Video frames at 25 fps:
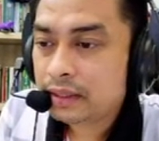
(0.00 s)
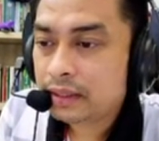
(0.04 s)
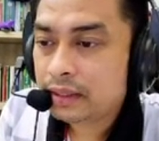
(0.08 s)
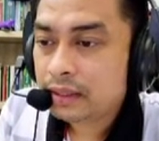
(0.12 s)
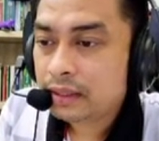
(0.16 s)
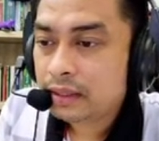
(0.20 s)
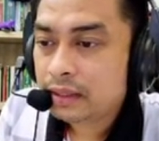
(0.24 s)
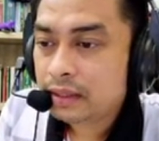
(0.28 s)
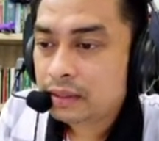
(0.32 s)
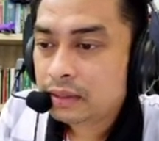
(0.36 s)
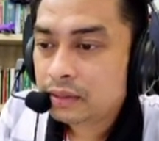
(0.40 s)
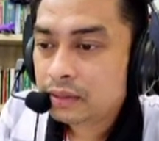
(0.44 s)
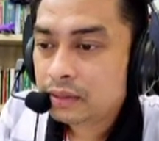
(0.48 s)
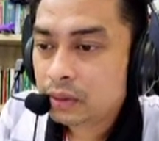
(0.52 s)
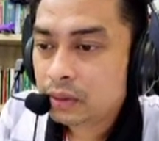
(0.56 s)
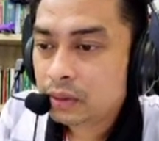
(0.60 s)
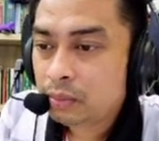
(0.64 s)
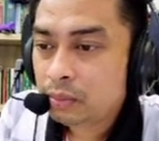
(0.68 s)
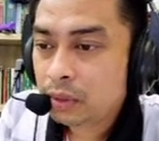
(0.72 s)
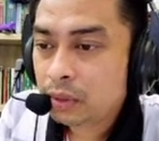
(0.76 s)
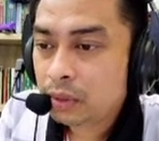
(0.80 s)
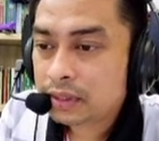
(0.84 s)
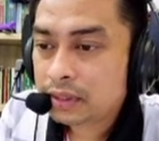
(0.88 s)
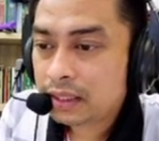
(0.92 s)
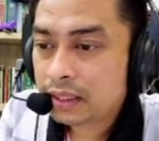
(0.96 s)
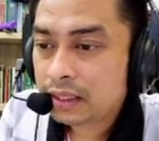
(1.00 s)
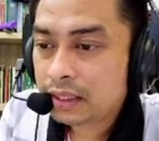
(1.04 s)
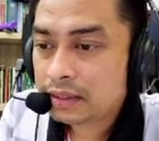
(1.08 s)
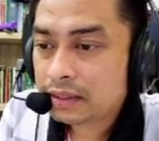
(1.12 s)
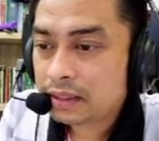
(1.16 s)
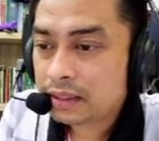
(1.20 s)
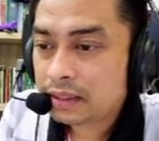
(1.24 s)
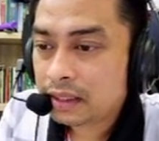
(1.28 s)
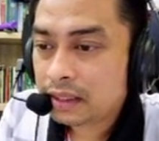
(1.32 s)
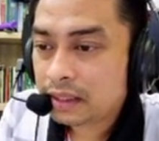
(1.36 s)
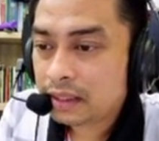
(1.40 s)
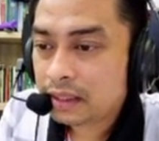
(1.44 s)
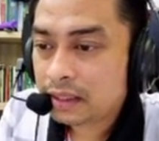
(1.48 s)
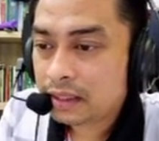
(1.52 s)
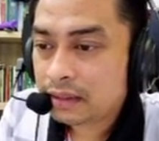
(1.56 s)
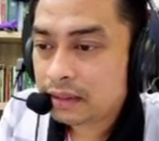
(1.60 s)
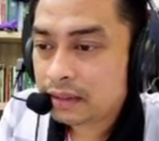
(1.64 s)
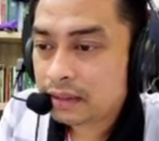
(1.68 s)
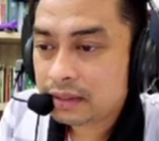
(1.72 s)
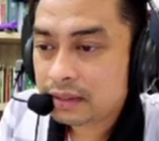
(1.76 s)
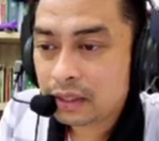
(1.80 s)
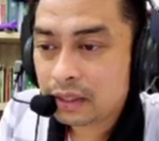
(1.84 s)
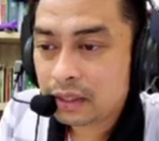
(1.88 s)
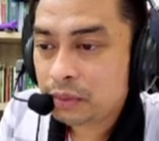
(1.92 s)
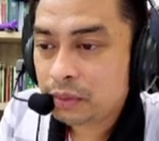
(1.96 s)
Alright, so block size,
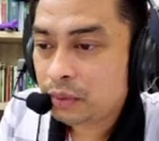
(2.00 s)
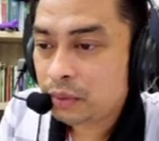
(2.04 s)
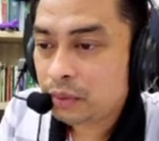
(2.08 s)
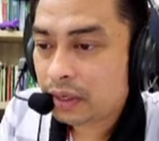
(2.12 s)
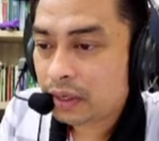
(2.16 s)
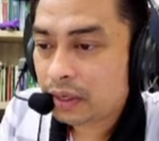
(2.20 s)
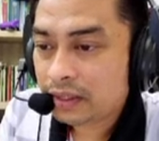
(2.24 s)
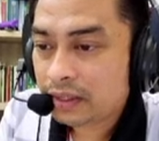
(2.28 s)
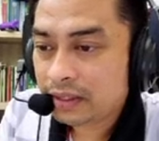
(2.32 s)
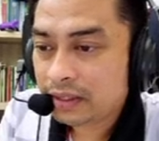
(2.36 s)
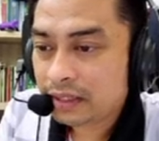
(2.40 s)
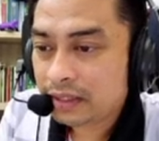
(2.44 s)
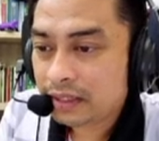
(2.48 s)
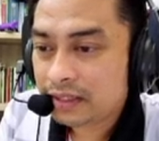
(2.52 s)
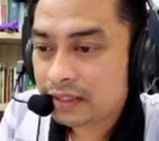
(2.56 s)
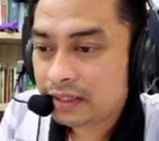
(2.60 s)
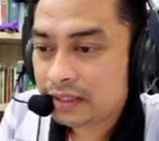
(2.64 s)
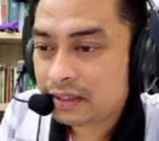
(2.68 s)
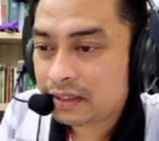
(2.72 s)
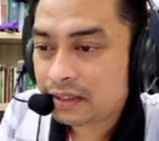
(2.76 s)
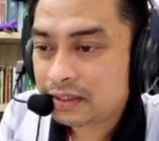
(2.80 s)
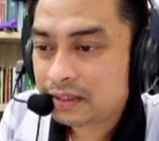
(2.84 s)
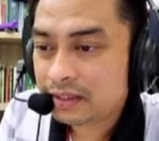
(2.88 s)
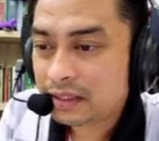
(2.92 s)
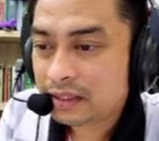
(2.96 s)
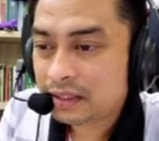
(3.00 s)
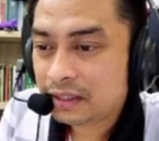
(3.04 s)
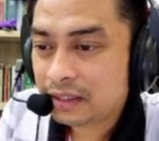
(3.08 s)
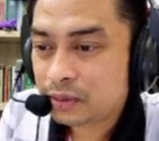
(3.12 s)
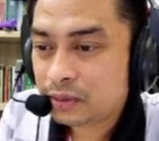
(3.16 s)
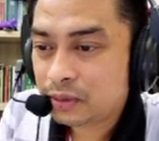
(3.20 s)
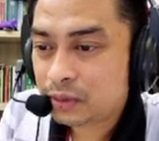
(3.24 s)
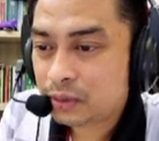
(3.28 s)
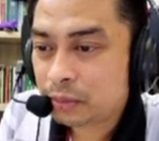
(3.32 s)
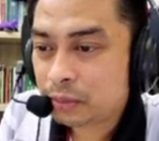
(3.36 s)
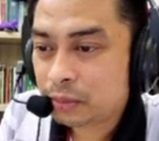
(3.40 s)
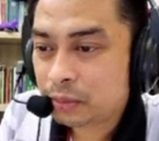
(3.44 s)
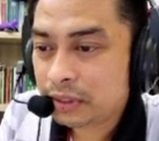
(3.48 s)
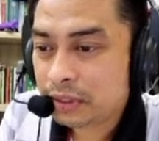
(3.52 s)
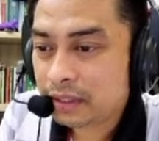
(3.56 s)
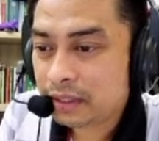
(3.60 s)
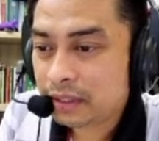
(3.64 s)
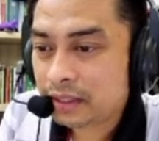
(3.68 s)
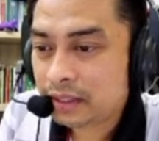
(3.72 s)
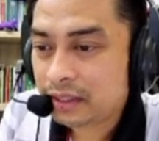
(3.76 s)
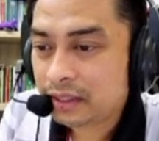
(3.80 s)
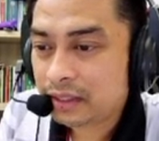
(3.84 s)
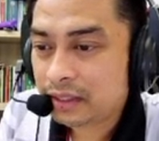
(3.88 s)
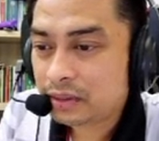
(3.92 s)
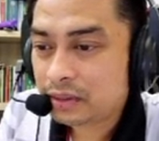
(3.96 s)
it cannot be 1. I choose
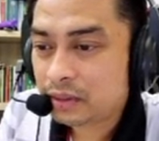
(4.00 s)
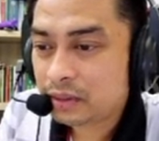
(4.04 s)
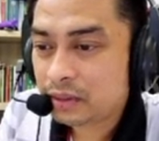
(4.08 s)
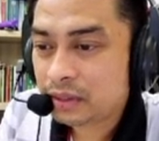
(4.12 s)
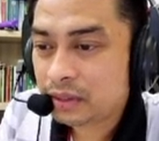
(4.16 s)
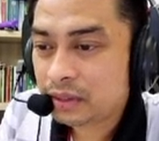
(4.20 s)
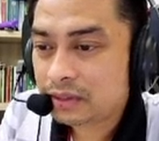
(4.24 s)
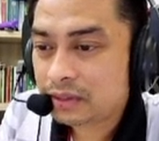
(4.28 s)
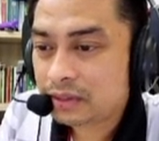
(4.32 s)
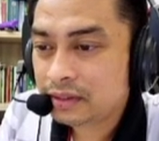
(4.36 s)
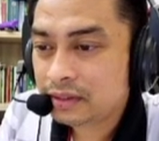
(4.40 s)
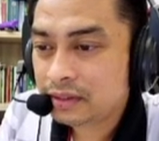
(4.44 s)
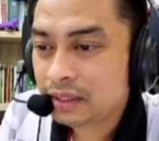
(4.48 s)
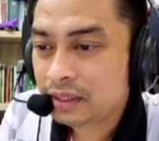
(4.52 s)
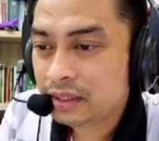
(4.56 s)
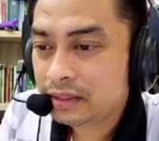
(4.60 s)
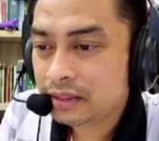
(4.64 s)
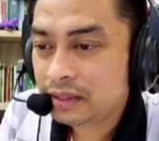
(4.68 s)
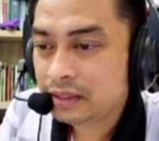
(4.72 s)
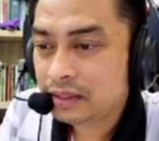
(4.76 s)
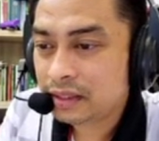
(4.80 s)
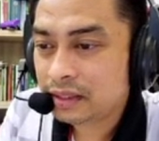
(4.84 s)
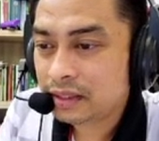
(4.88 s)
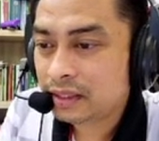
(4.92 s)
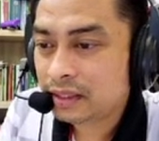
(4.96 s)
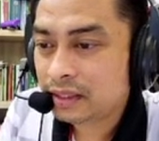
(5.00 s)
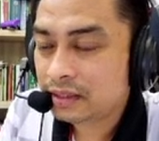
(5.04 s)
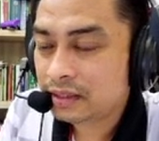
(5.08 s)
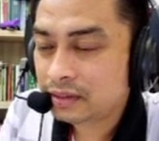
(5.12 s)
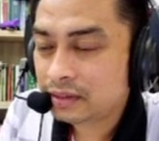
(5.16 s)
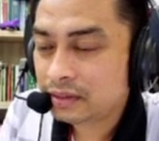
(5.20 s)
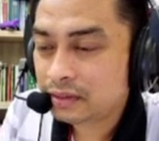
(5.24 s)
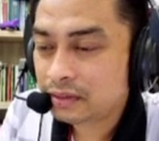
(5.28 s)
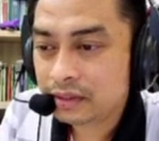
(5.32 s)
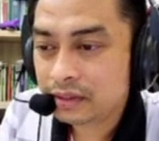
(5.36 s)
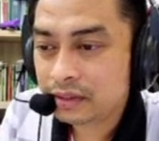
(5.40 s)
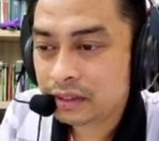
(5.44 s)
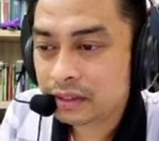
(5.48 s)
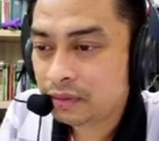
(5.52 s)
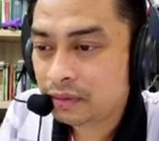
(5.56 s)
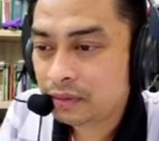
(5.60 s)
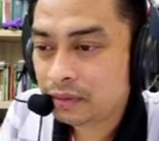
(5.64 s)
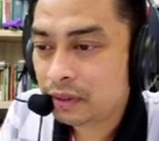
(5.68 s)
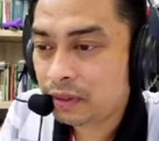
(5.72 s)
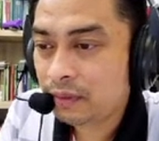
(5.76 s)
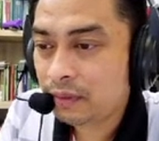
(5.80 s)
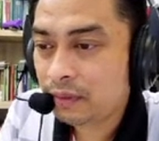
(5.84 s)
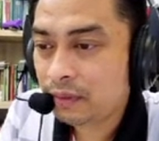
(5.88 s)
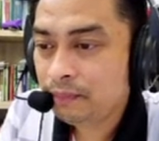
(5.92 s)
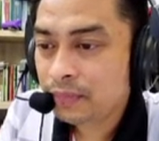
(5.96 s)
automatically, so it says
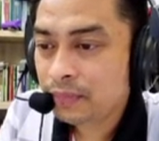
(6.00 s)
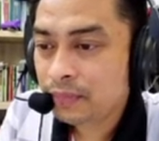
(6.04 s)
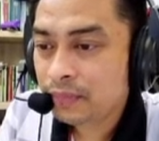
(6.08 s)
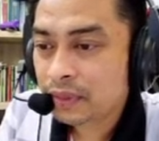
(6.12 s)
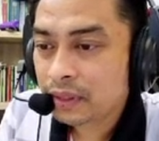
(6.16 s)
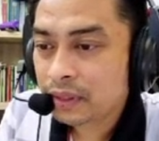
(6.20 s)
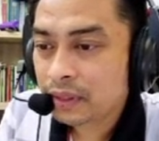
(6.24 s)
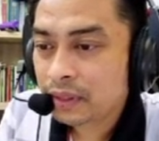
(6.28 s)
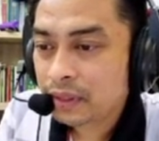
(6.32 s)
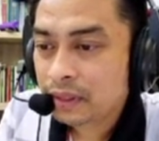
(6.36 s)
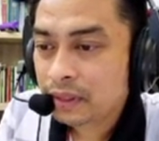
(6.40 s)
64.